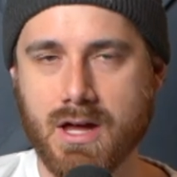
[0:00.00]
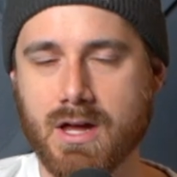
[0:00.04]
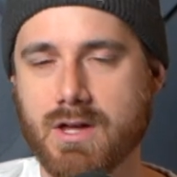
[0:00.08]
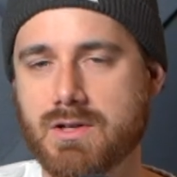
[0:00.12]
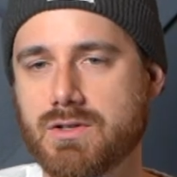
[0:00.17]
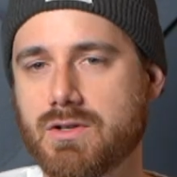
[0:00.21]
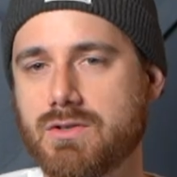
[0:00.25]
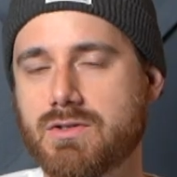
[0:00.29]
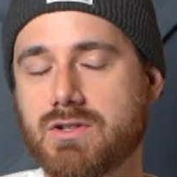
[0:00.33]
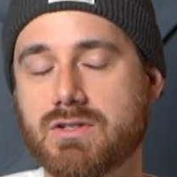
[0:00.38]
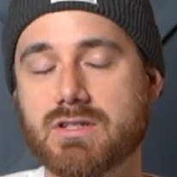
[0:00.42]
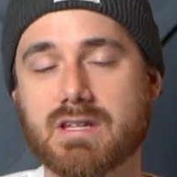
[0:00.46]

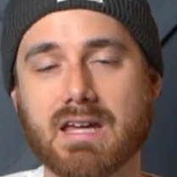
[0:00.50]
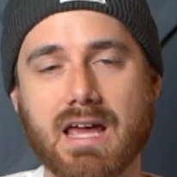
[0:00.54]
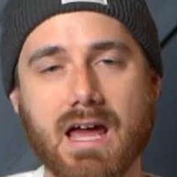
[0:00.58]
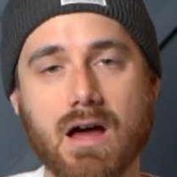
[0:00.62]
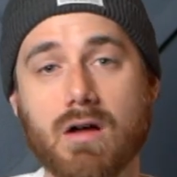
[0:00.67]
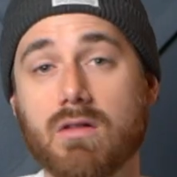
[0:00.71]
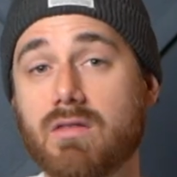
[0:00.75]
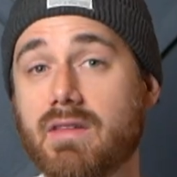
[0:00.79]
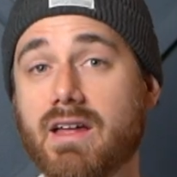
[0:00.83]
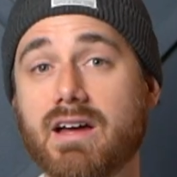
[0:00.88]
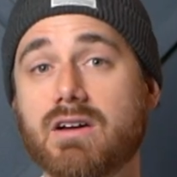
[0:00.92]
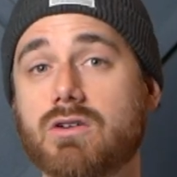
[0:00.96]
So just
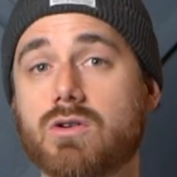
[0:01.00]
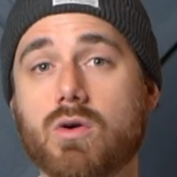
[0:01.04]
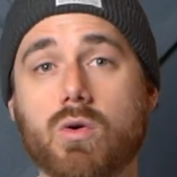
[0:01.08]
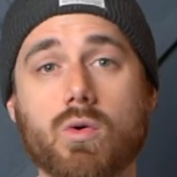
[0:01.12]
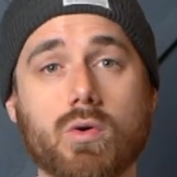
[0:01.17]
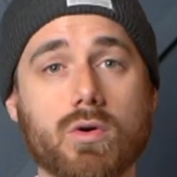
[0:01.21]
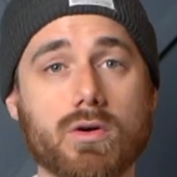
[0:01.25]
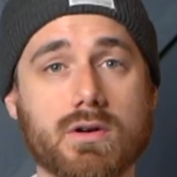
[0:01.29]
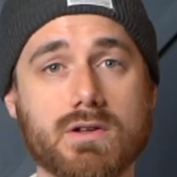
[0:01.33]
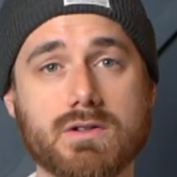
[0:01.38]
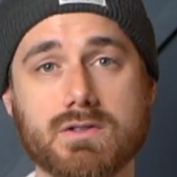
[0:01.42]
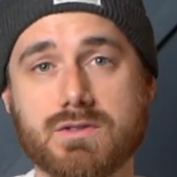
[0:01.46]
count that
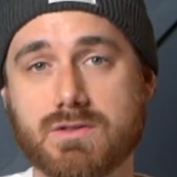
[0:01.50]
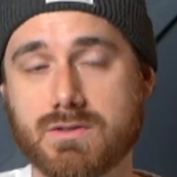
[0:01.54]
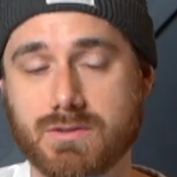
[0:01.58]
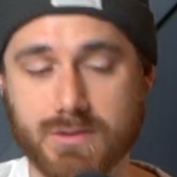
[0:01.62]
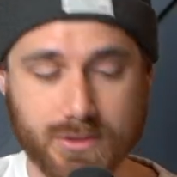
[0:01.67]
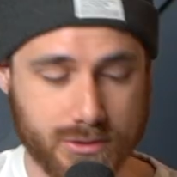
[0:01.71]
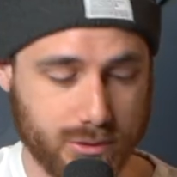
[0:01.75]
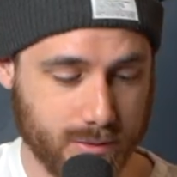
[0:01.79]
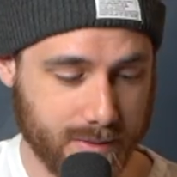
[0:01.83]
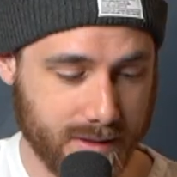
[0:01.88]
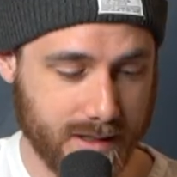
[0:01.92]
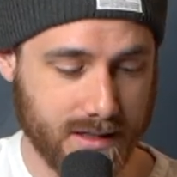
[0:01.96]
chord as
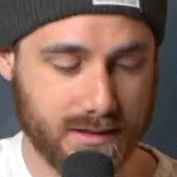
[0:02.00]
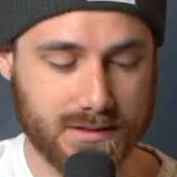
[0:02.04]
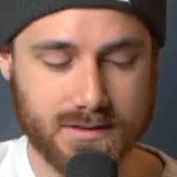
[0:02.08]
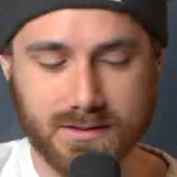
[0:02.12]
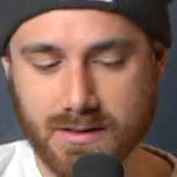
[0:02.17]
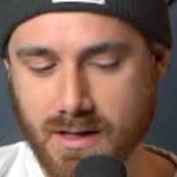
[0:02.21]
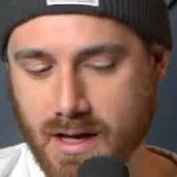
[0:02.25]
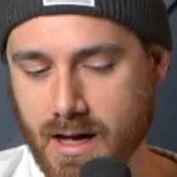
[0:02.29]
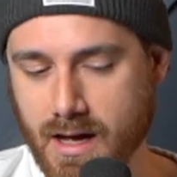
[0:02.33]
2 beats,